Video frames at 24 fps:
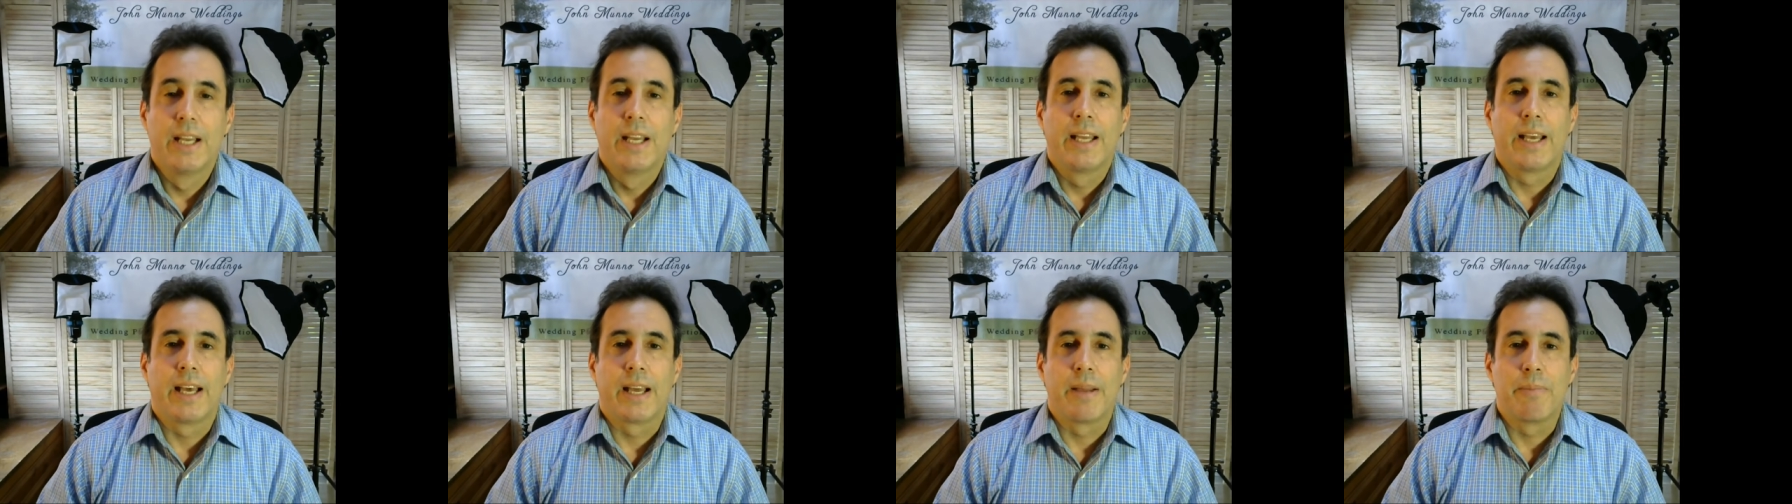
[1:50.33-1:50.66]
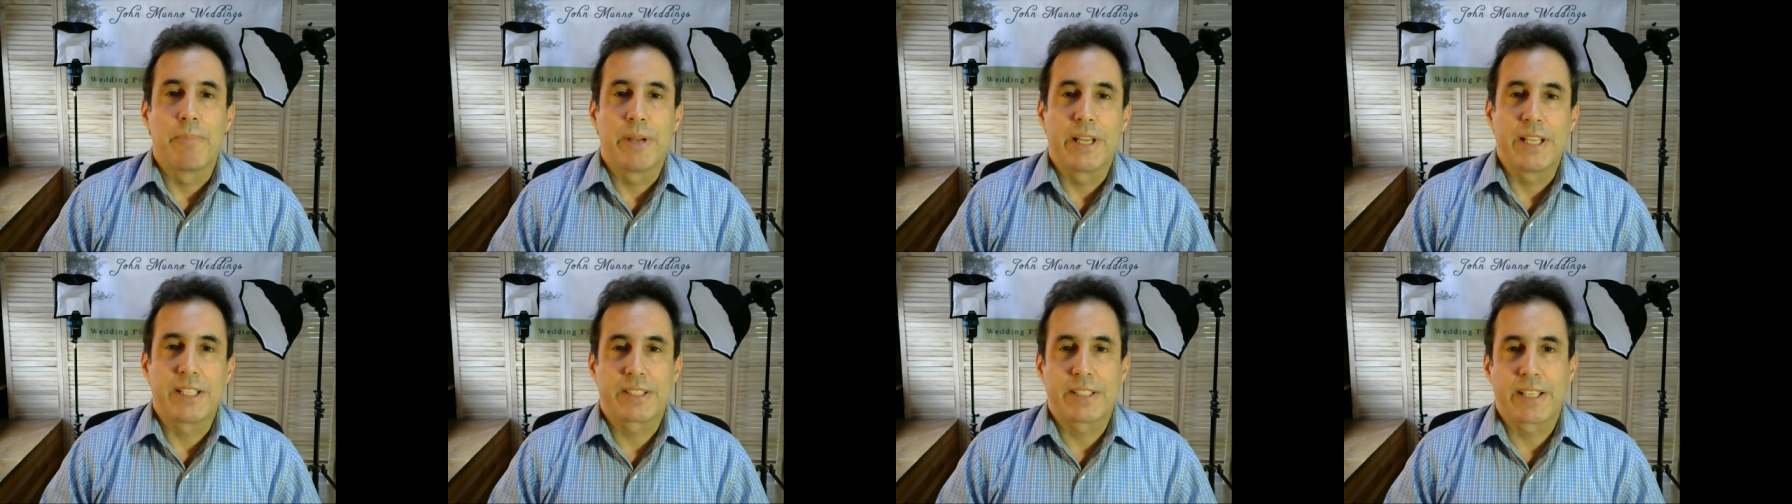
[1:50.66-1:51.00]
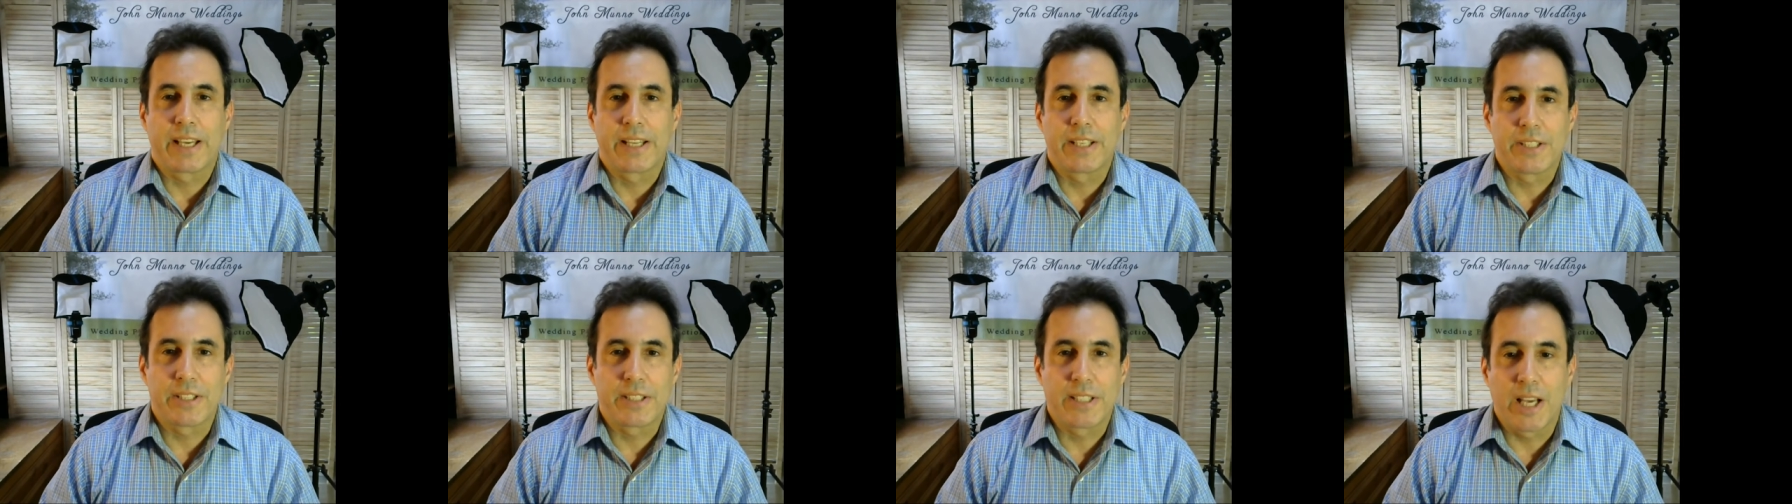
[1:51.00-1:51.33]
I'm based
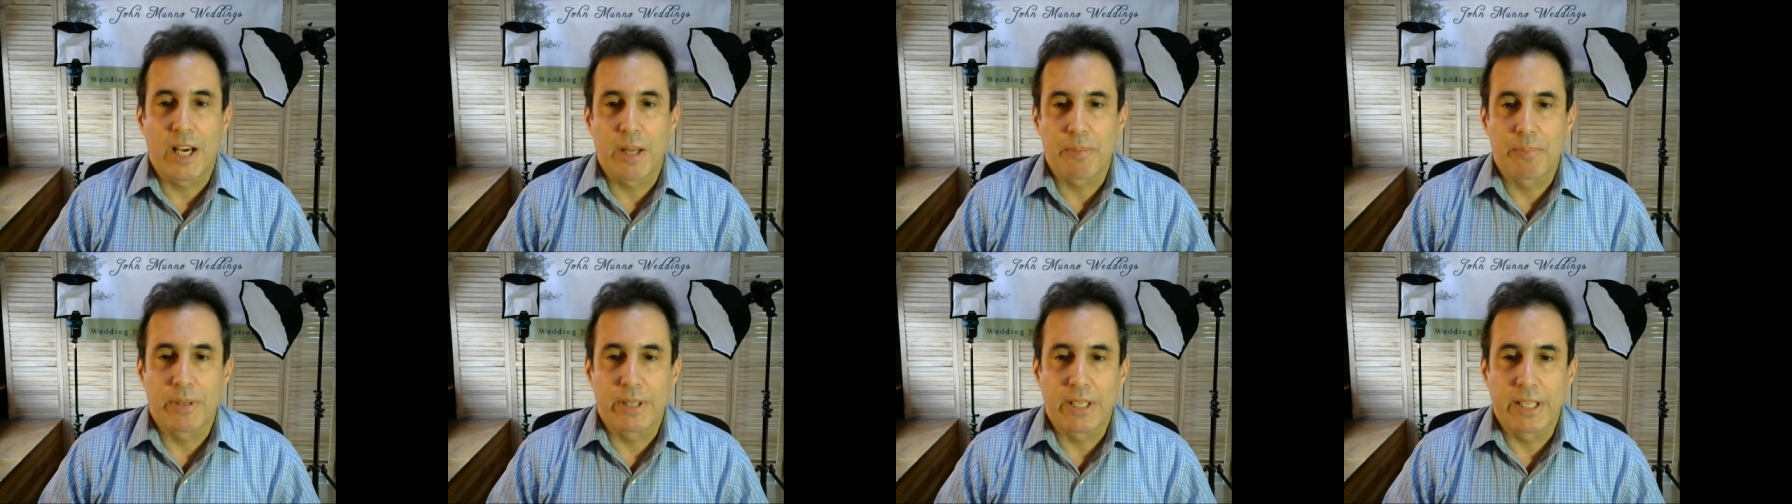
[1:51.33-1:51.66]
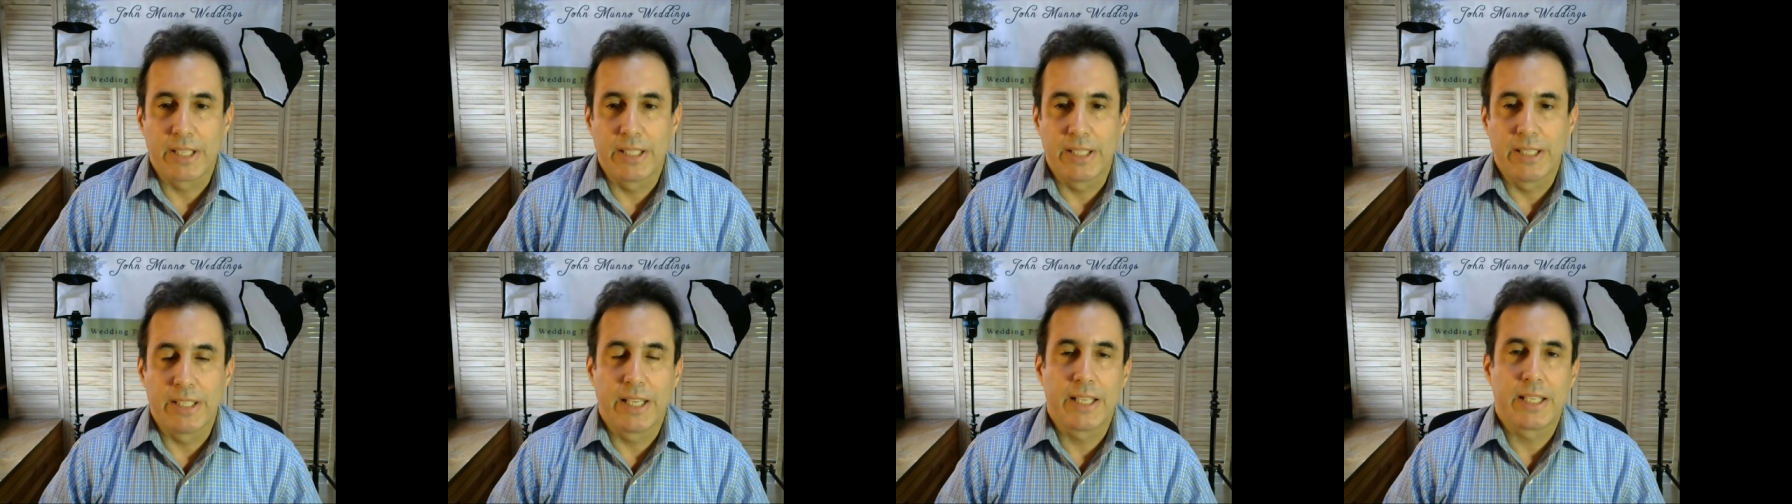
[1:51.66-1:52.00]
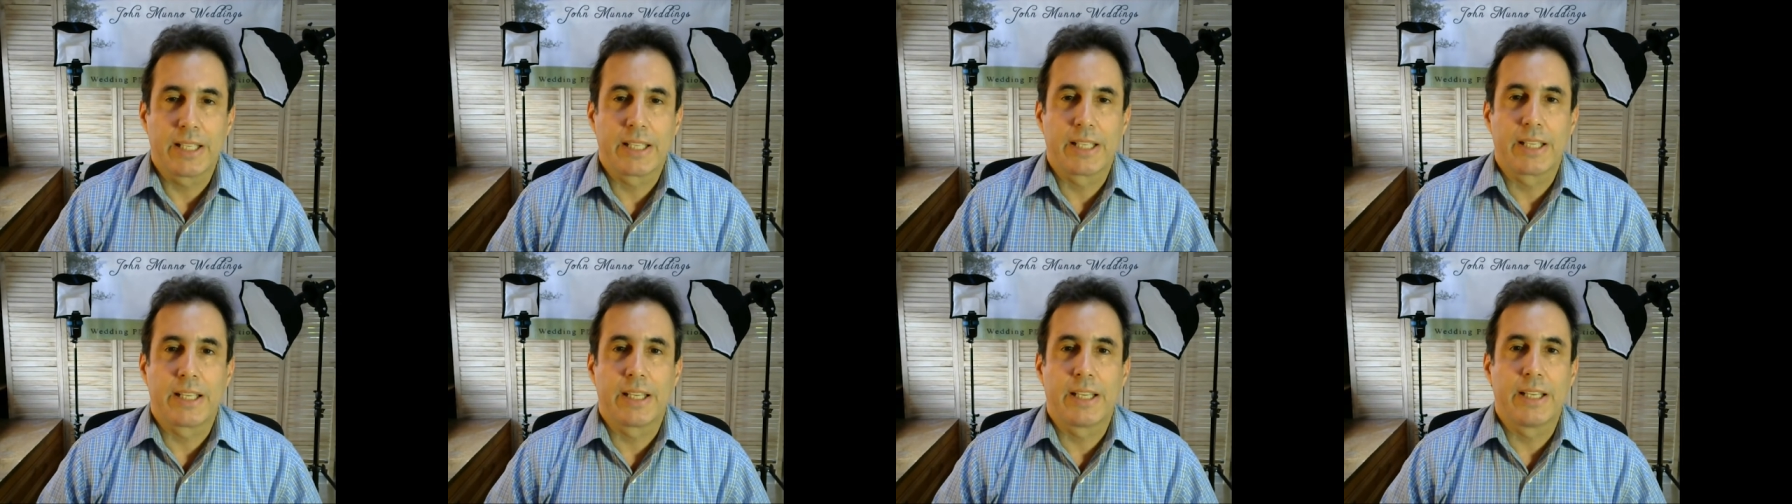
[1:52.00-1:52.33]
out of Southbury,
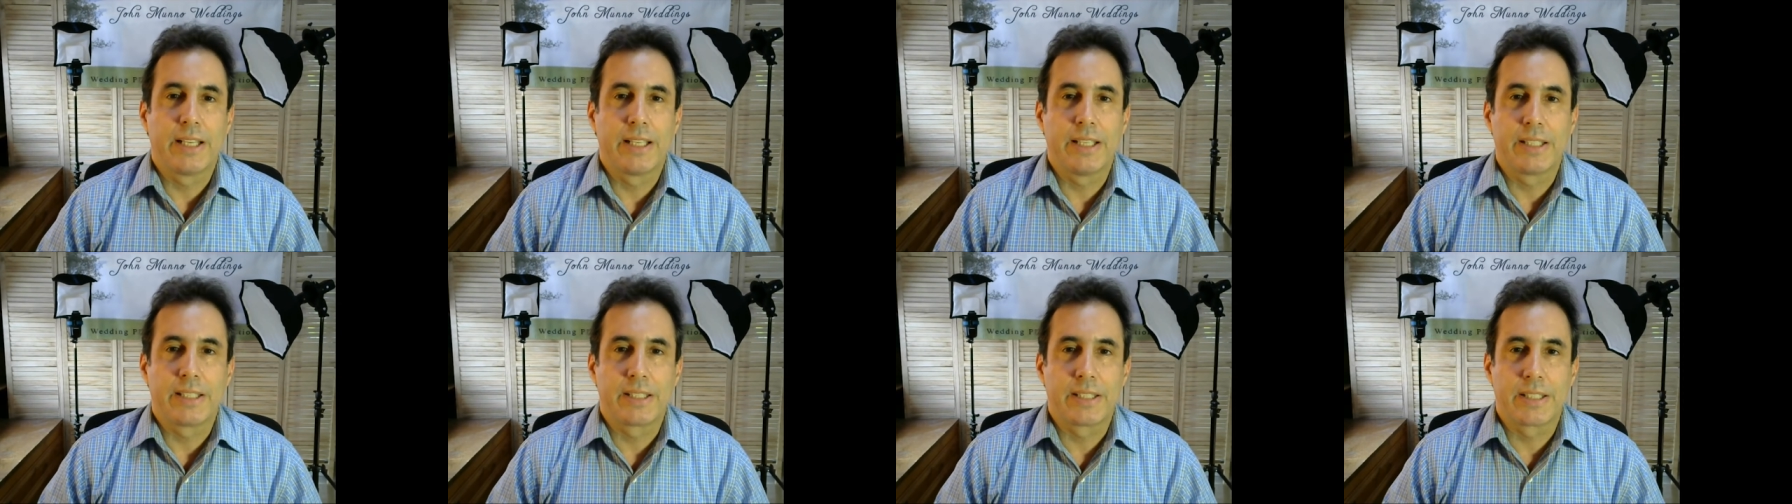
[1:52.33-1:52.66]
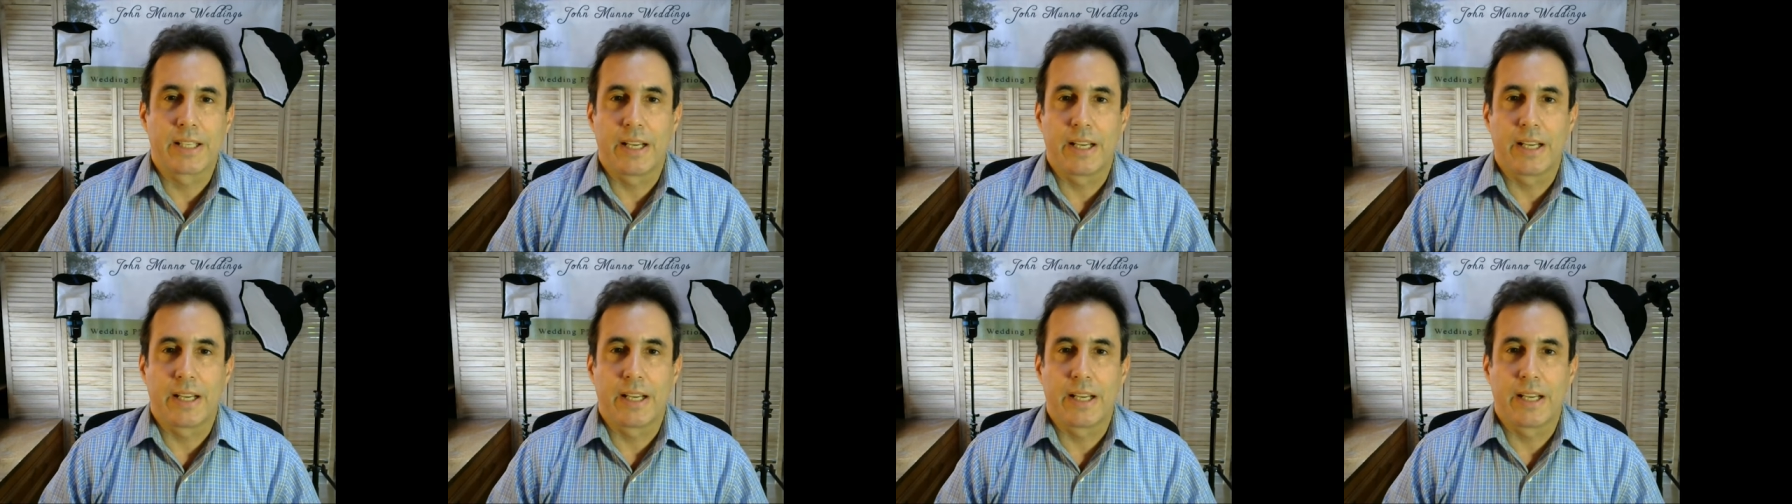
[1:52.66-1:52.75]
Connecticut.